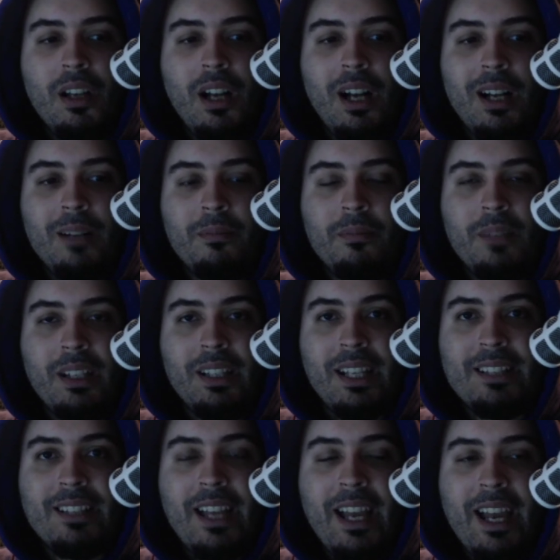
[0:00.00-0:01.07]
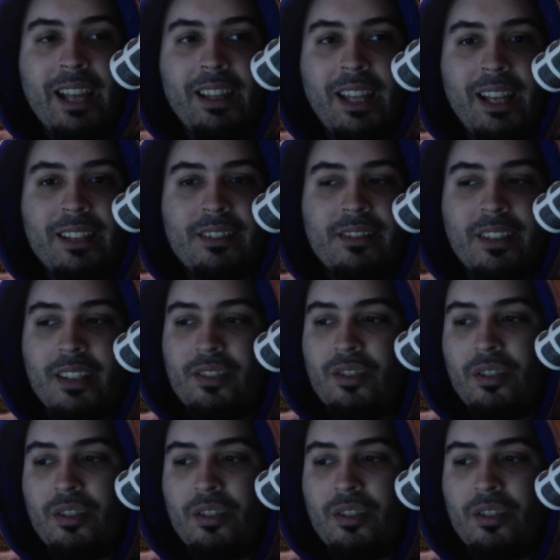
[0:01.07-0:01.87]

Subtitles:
Unless I had like 6 just